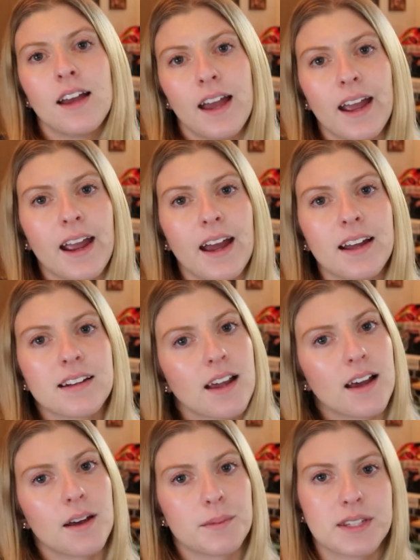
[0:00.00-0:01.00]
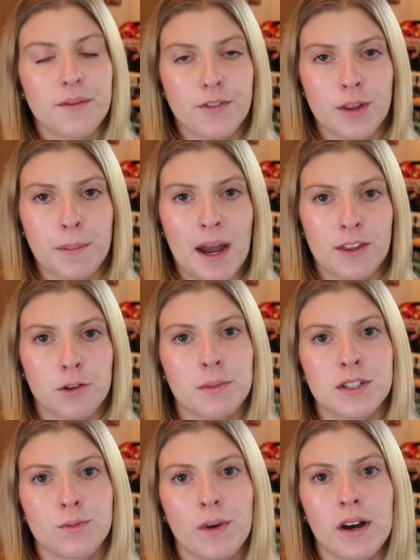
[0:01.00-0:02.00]
and some for the bathroom
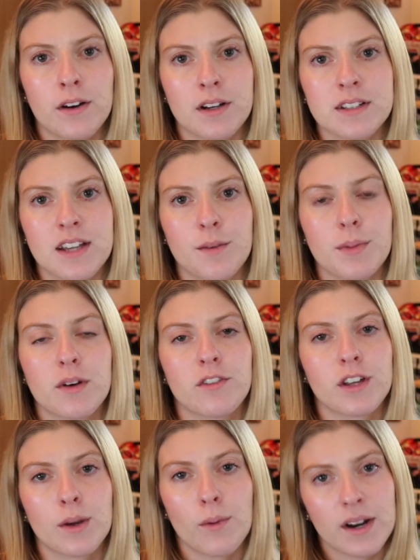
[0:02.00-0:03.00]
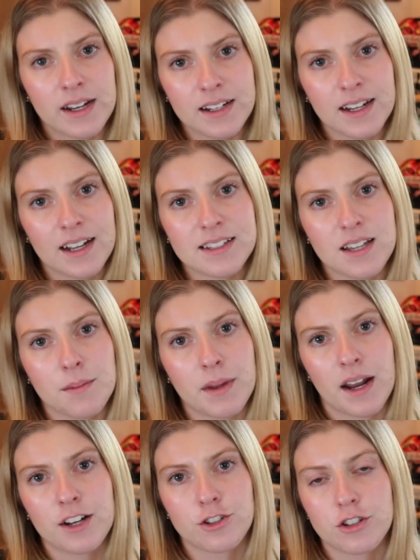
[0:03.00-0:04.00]
as well, because I've been really wanting to get some and
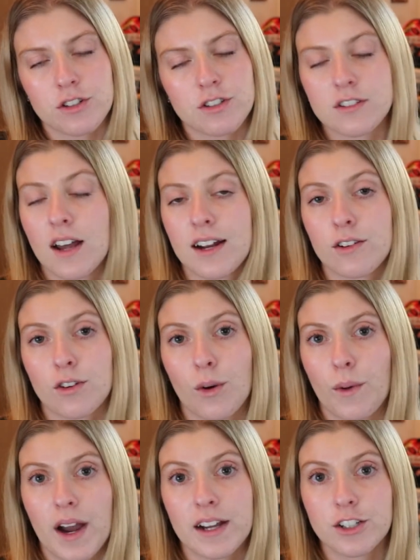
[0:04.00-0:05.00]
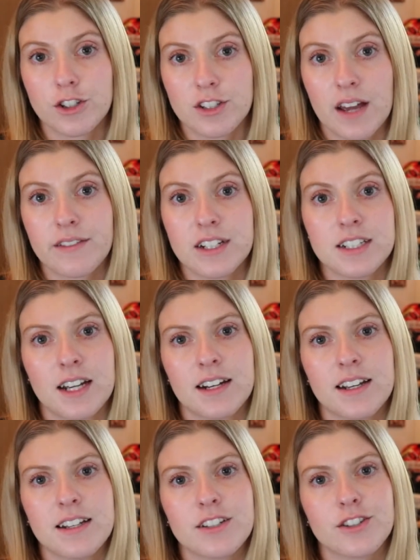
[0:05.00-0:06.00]
I don't know why I just haven't done
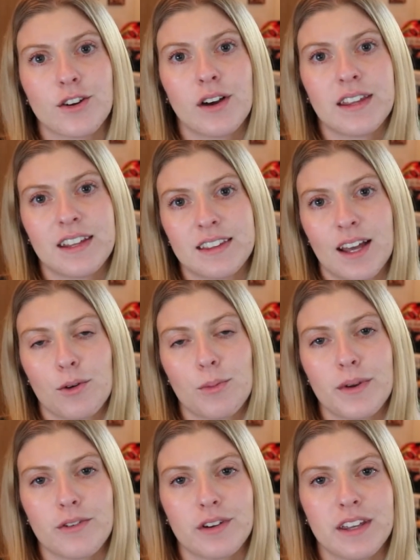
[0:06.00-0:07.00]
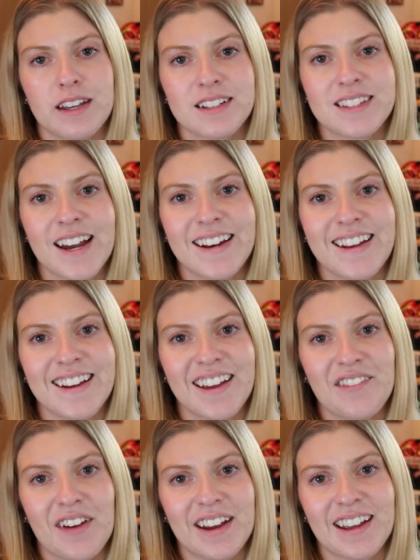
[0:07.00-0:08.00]
it. So I think that will be really exciting
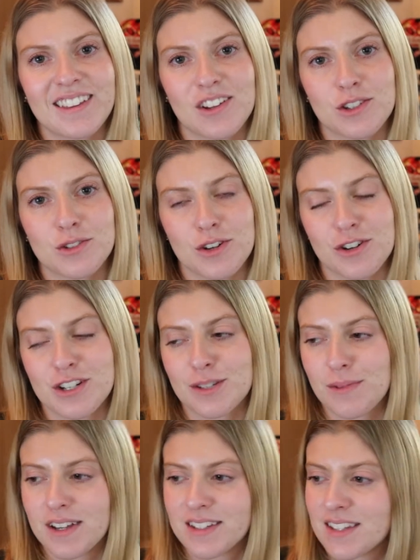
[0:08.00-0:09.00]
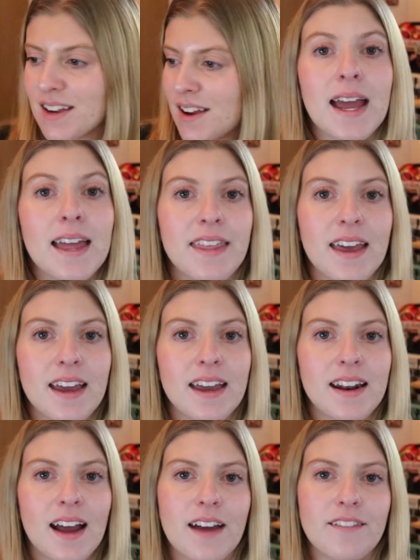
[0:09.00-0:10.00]
if I get those for Christmas. And
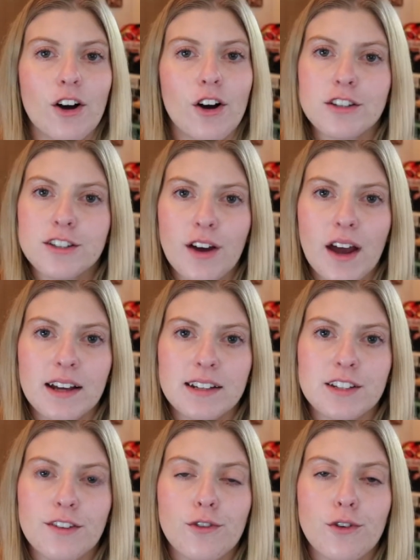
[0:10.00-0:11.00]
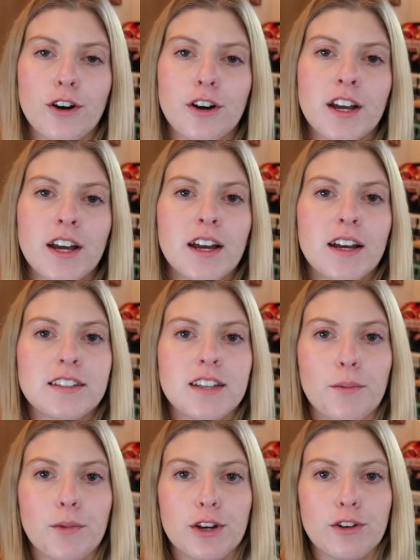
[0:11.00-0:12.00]
then I've also asked for
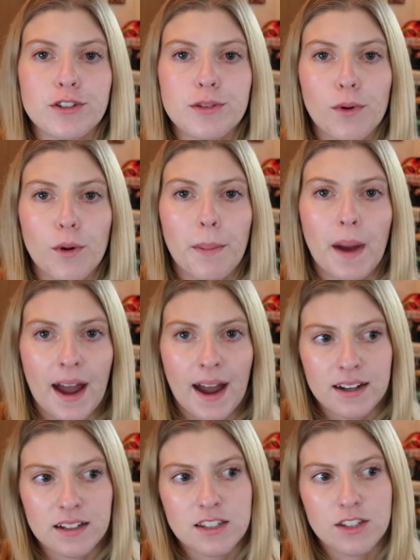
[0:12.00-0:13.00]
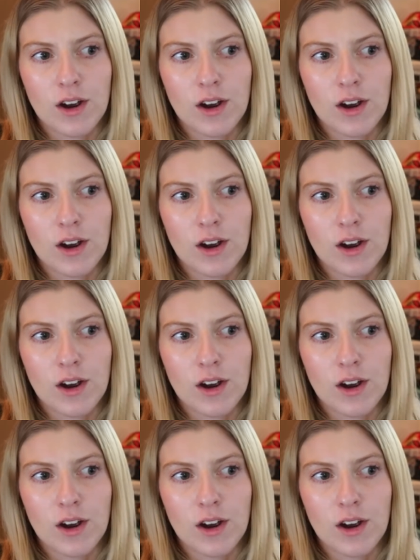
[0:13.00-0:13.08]
some reusable bags. So